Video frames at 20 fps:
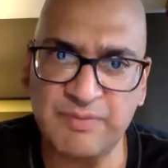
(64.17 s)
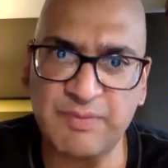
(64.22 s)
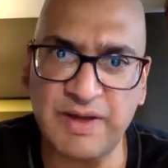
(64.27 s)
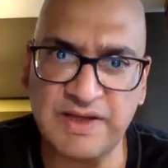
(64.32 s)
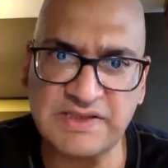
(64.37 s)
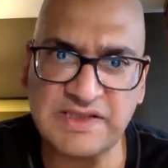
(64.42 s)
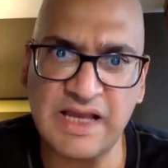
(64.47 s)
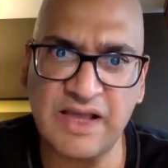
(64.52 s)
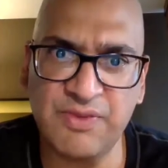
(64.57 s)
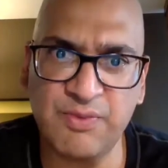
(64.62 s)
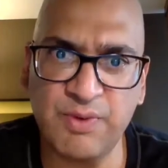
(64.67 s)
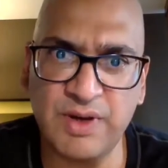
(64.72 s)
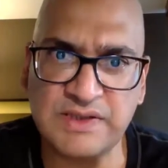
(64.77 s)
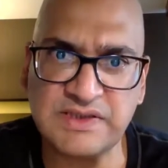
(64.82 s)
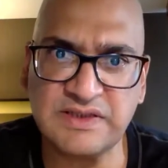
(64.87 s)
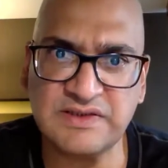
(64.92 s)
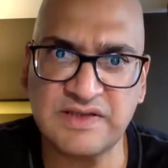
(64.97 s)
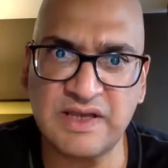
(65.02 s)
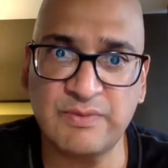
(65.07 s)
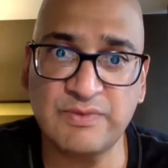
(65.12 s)
by Southwest
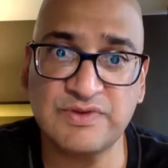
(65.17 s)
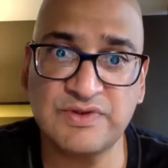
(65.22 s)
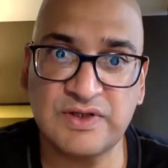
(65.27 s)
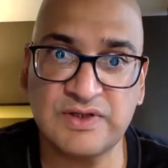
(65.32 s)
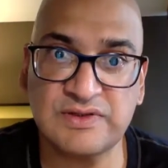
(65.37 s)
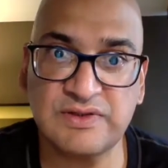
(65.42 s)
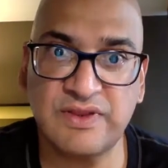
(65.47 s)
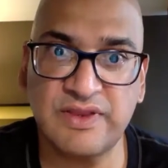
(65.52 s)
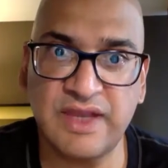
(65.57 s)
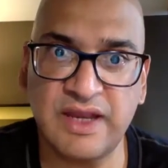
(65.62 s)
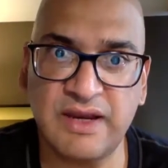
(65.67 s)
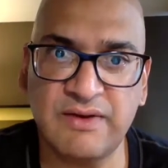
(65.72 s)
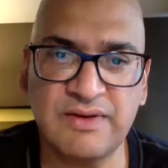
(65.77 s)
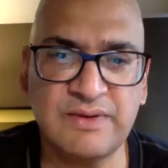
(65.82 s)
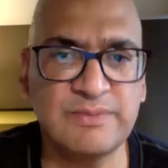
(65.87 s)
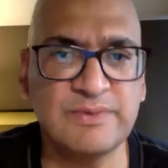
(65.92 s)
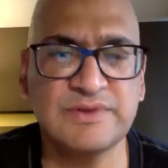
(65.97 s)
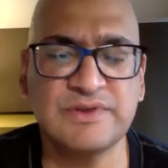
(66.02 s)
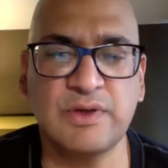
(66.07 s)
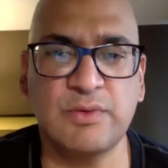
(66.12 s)
because I was just there.
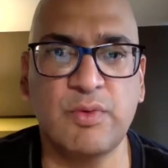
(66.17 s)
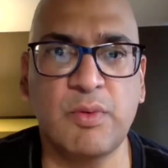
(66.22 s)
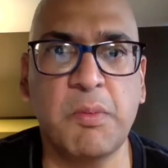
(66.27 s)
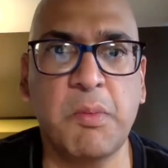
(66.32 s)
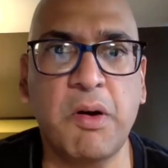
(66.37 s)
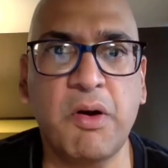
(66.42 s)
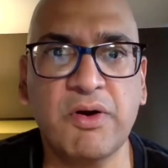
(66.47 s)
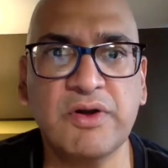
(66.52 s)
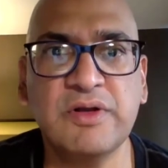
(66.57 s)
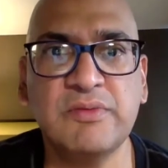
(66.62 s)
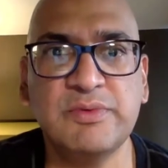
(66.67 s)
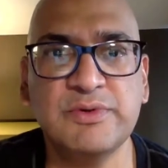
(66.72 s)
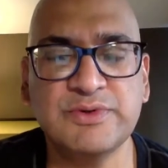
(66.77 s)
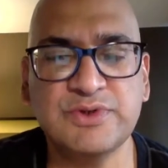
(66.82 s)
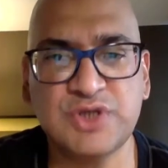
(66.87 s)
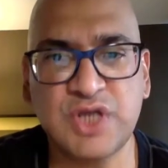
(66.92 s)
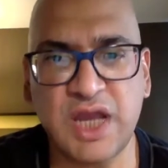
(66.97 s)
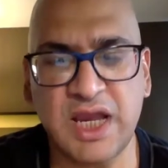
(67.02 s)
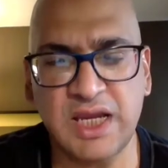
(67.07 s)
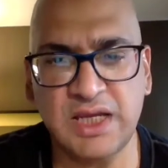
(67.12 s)
It was a remarkable
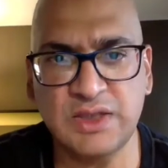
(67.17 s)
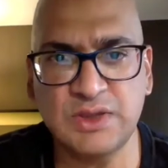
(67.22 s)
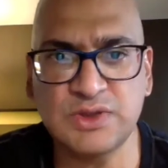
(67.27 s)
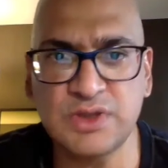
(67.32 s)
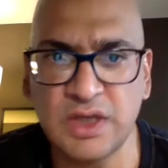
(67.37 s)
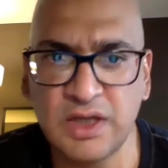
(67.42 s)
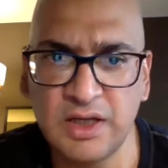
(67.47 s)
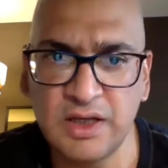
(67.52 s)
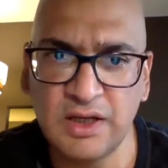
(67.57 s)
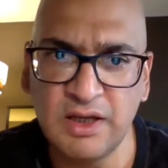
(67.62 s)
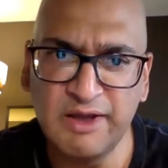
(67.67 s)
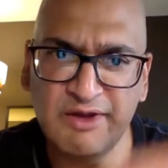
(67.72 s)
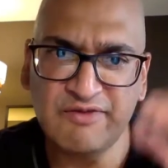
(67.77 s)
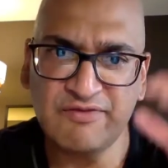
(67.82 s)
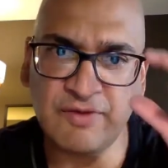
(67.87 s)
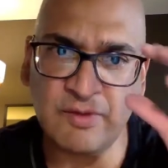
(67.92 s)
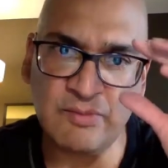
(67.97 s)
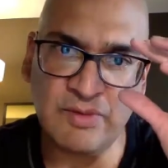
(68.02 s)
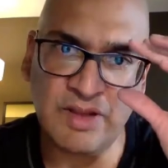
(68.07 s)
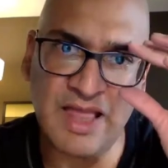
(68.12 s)
change
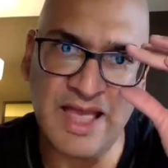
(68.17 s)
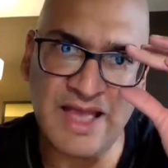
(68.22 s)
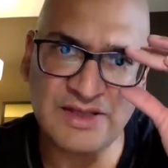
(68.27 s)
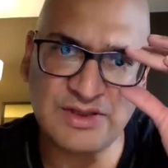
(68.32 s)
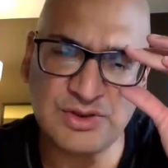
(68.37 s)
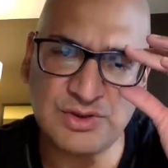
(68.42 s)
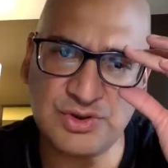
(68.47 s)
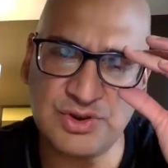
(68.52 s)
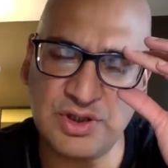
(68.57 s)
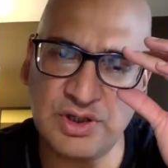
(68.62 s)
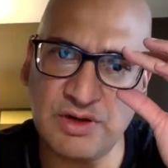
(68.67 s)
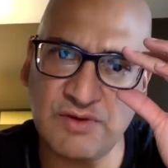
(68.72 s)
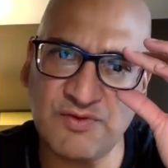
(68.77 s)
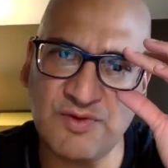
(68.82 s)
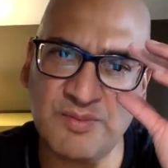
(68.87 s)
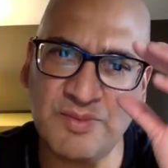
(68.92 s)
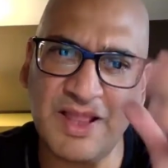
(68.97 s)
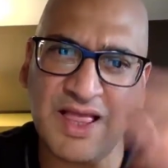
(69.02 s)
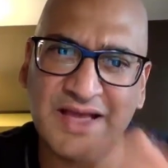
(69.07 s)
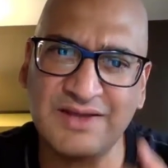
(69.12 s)
from last year.
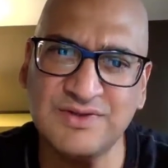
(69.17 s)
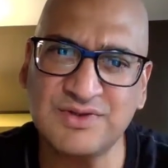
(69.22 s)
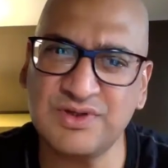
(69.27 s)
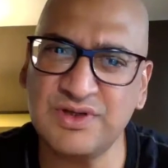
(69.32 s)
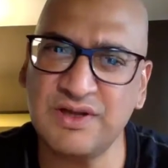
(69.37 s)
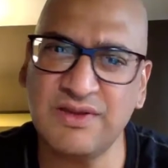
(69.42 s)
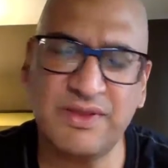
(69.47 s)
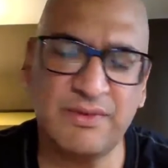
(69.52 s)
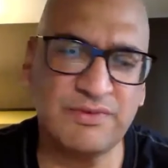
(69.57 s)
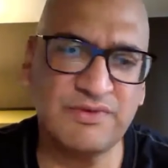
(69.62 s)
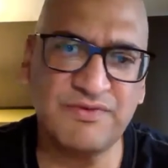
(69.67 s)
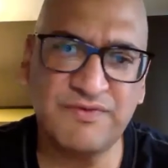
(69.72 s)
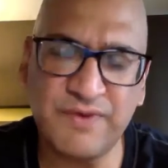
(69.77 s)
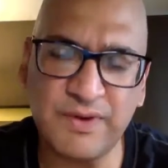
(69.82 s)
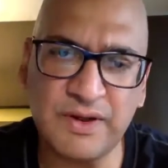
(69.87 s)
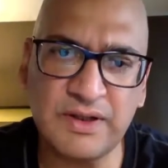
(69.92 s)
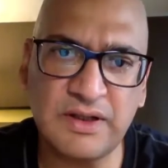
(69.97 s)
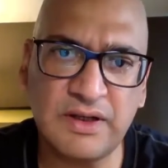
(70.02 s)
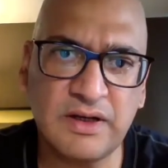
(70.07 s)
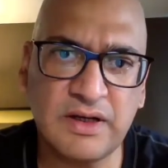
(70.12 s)
From last year, there was
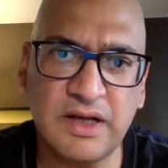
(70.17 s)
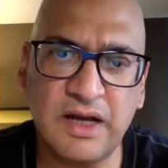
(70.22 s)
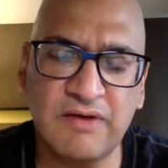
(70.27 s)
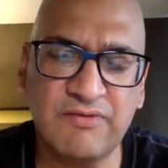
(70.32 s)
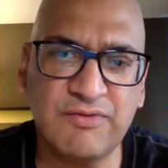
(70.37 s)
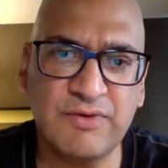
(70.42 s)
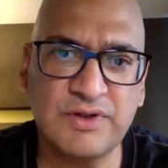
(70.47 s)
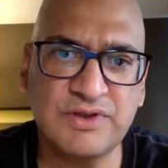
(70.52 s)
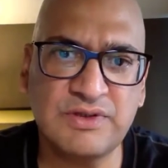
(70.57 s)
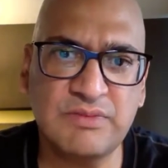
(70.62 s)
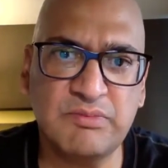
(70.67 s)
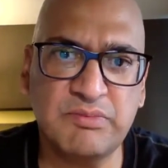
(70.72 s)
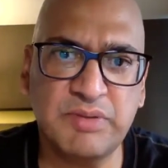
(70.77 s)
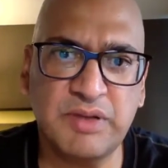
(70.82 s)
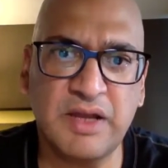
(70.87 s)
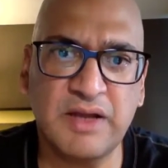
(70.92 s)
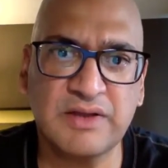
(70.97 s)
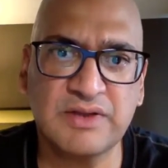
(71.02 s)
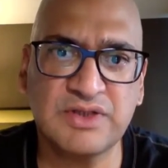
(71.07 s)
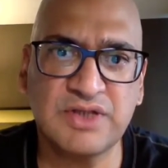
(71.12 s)
very little coverage in
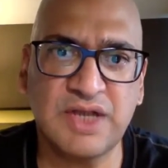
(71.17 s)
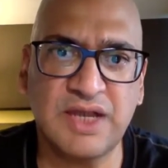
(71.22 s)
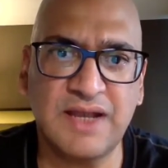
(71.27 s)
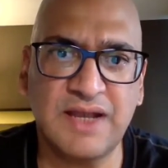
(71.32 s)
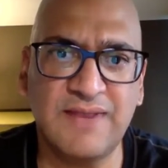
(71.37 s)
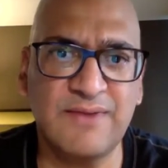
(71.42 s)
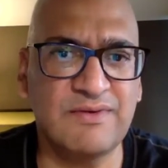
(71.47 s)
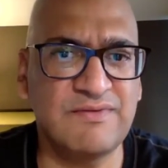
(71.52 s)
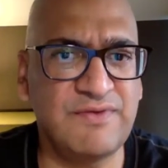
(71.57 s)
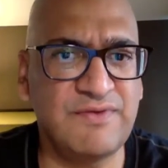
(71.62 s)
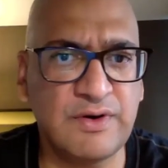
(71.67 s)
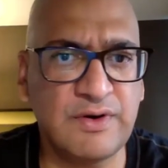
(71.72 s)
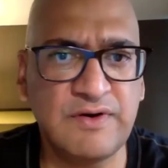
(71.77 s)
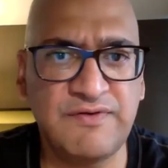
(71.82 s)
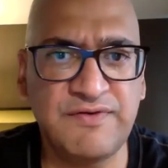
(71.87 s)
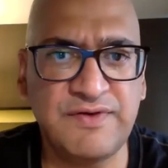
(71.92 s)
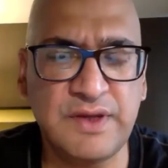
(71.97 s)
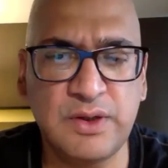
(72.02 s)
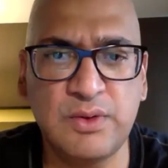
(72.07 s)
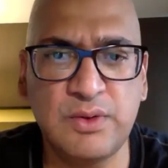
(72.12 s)
blockchain. There were very
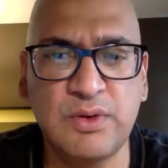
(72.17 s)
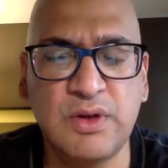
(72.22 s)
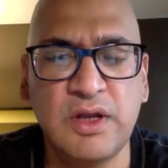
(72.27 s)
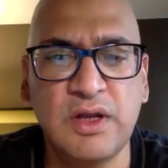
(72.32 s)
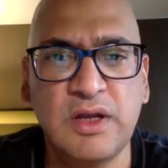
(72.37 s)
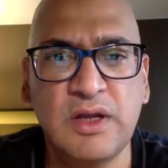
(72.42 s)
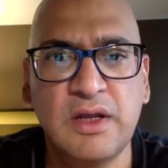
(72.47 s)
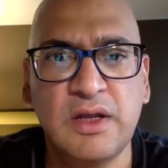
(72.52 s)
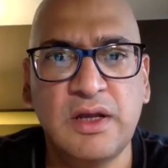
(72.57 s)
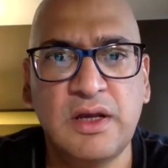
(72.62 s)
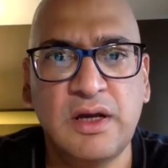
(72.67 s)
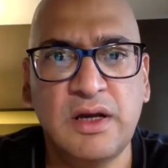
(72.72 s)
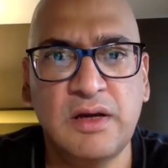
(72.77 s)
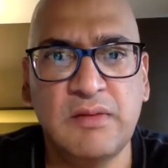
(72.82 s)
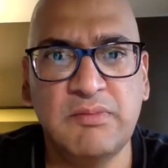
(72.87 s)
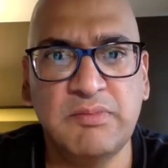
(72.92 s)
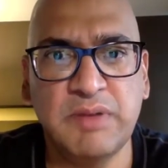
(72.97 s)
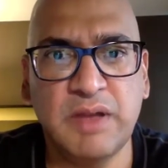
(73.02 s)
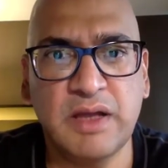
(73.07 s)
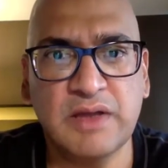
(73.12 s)
few
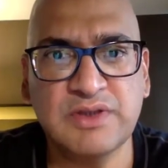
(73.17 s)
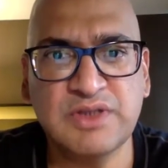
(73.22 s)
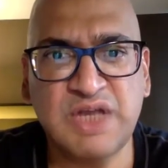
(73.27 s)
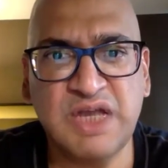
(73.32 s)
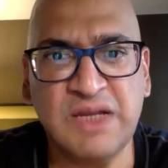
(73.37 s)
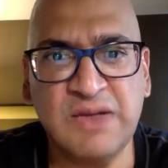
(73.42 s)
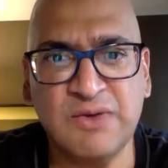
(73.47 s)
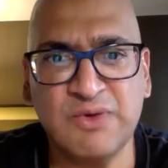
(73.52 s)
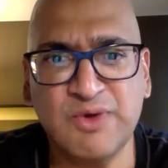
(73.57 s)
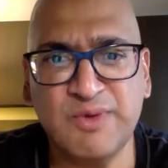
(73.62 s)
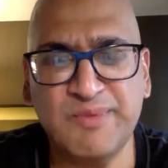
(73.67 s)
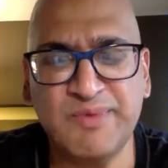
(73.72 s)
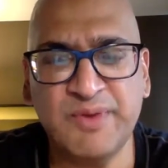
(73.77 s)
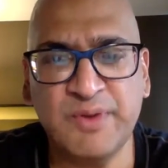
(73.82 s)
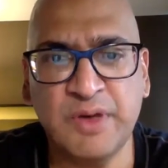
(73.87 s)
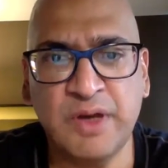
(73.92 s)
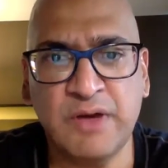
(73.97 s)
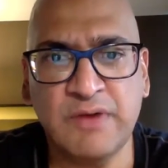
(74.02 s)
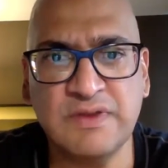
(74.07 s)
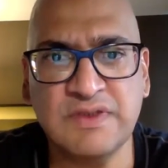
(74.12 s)
blockchain or
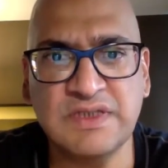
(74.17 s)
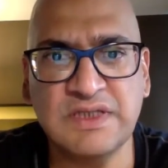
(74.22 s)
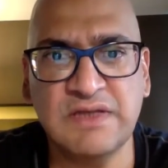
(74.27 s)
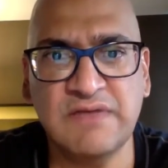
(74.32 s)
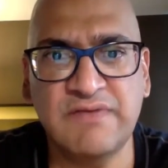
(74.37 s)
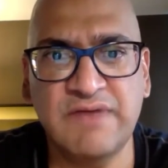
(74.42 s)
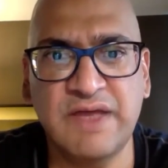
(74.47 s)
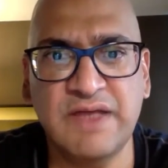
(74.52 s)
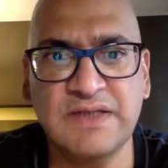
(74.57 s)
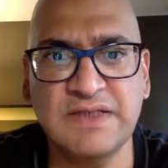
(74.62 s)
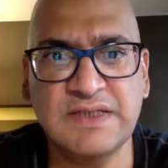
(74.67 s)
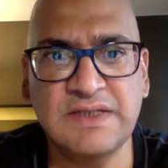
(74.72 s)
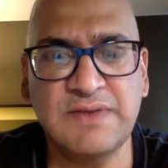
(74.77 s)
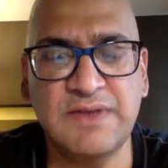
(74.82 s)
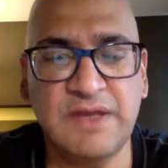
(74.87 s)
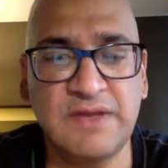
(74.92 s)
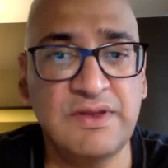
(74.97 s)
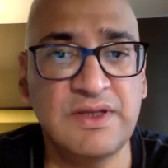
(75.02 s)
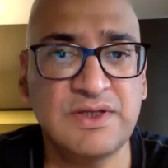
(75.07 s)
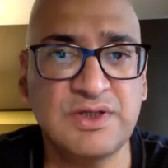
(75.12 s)
cryptocurrency events.
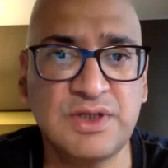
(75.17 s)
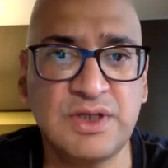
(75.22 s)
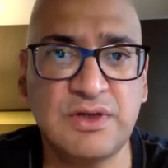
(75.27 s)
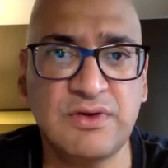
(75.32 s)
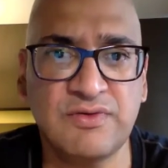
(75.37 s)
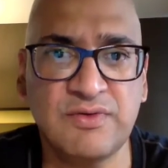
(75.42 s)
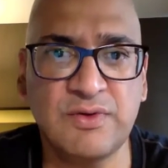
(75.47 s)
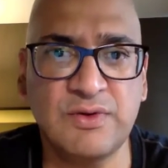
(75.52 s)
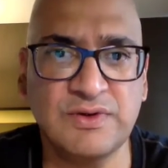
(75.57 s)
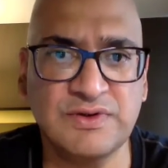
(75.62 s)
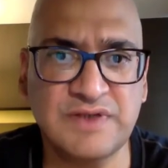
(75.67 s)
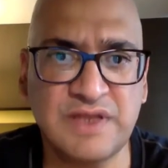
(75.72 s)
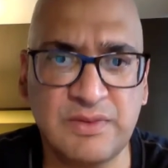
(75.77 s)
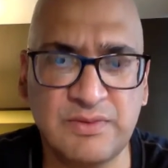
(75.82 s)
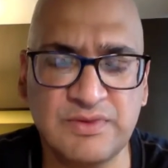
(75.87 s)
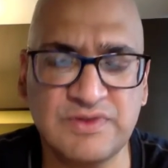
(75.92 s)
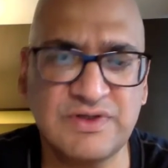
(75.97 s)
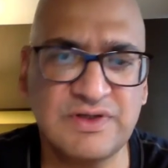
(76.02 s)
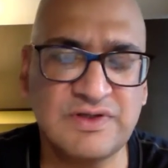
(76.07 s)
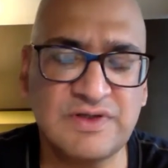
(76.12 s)
And this year, of course, there
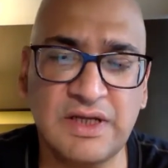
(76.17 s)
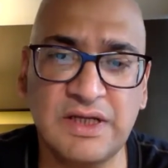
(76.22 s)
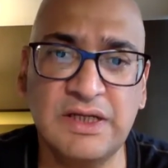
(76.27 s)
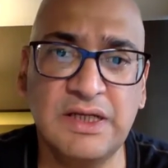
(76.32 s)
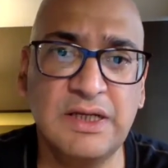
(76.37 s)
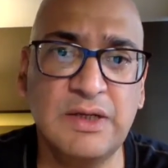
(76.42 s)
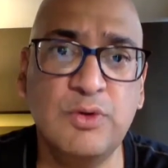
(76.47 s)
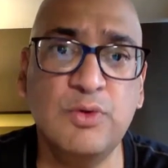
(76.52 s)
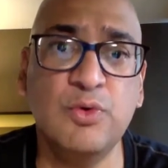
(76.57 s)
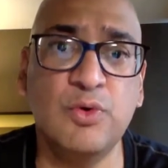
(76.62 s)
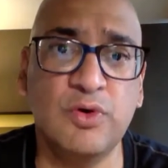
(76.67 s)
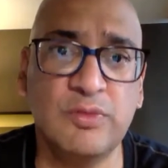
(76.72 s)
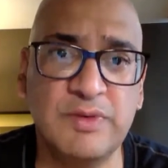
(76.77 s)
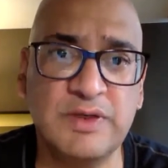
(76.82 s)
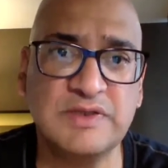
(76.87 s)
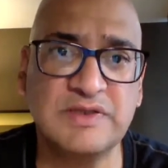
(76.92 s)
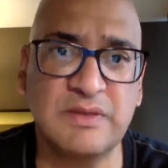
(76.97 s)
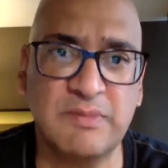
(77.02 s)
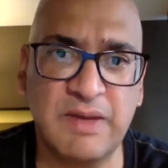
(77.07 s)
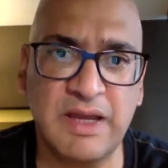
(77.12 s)
was just an
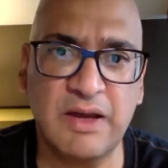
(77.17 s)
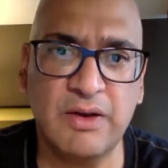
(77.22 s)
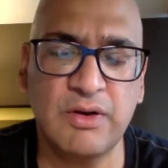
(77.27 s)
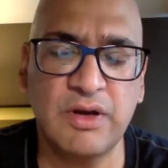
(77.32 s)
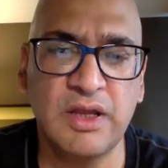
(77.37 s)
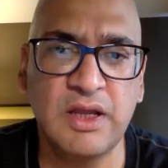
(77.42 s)
enormous amount